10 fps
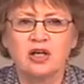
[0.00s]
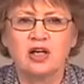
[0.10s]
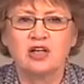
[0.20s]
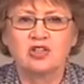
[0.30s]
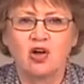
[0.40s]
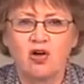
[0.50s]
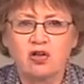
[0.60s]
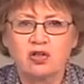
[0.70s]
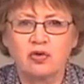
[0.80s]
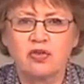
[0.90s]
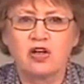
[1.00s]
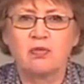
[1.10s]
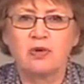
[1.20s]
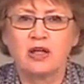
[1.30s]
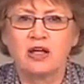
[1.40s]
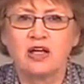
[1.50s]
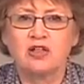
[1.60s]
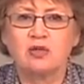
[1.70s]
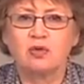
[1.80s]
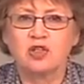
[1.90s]
It is also the ability
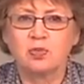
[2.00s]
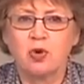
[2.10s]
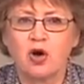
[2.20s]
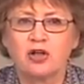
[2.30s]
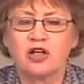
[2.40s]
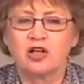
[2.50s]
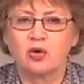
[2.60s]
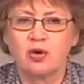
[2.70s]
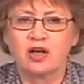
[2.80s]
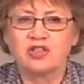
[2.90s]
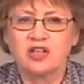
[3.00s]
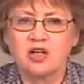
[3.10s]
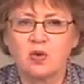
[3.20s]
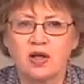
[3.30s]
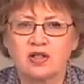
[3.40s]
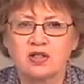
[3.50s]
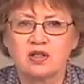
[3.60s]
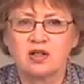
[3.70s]
to respond in a correct sequence.